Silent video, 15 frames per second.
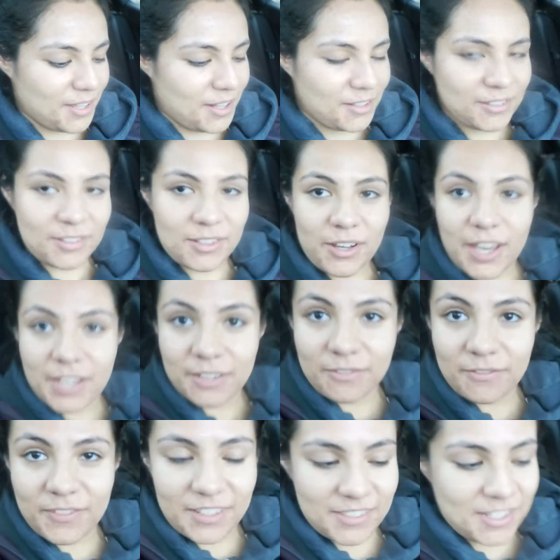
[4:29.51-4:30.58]
I'll go ahead
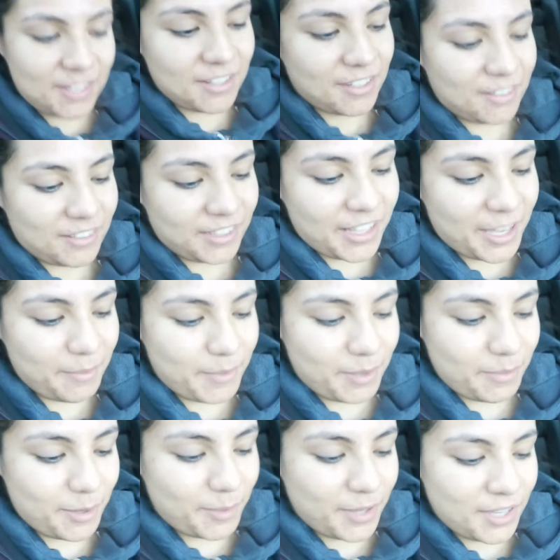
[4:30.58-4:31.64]
and fix it. I'll add
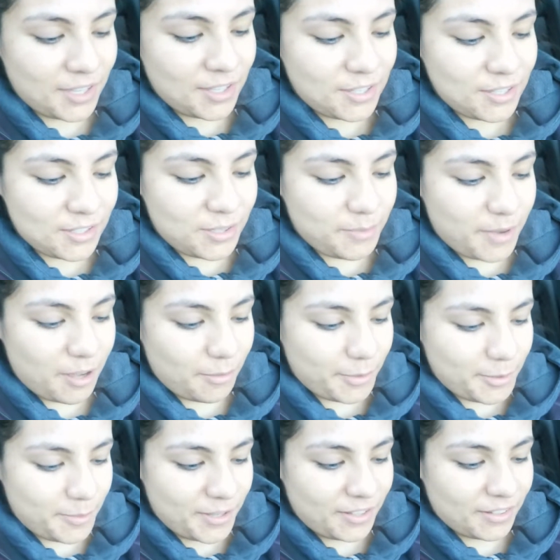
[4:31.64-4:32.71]
maybe some
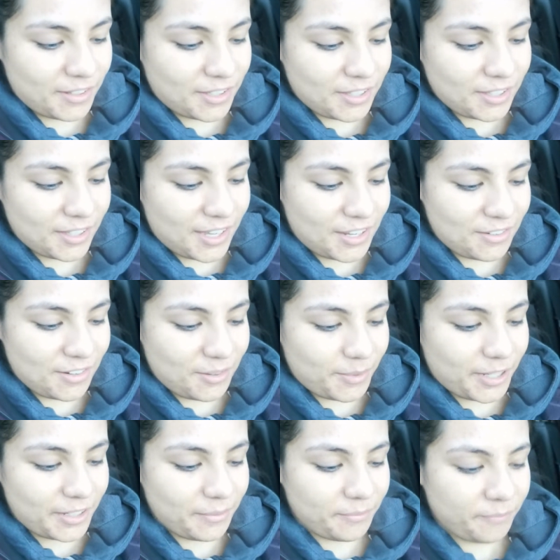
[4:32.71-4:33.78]
almond milk. I don't know
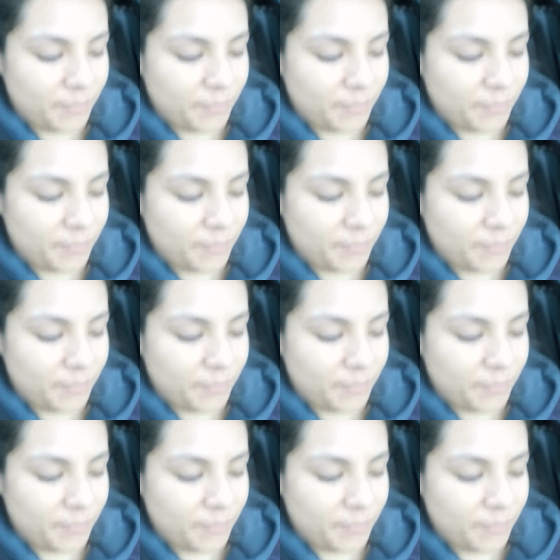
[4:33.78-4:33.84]
what.